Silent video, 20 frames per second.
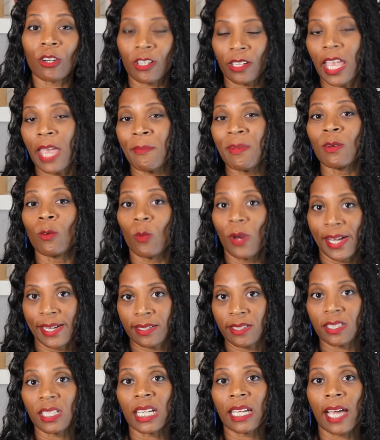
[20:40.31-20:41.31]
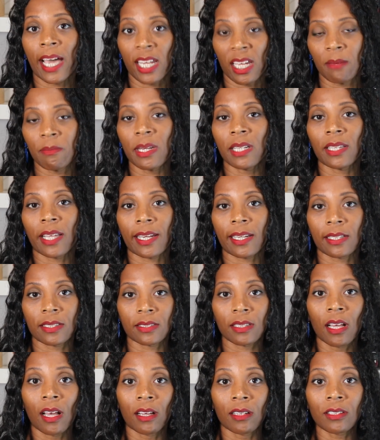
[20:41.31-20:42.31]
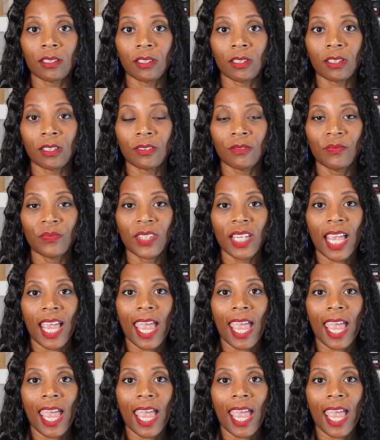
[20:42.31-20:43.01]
Or Aemond wants to kind of be like his uncle,